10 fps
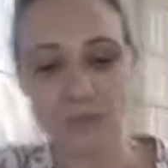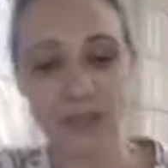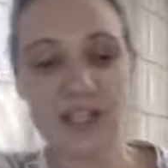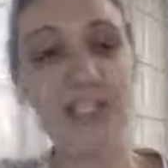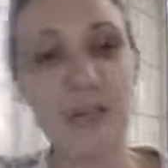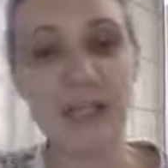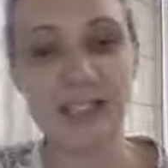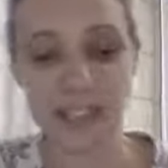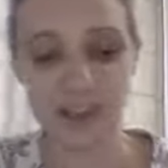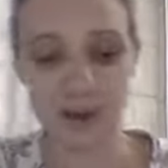This is
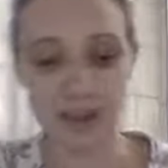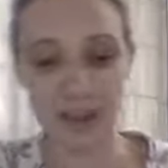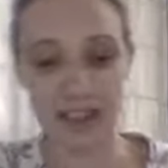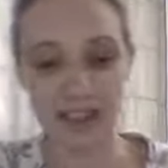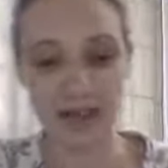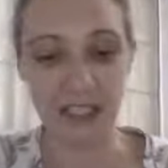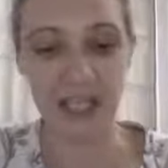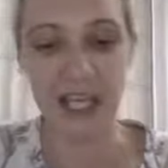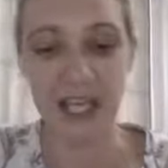Dr. Peter Levine.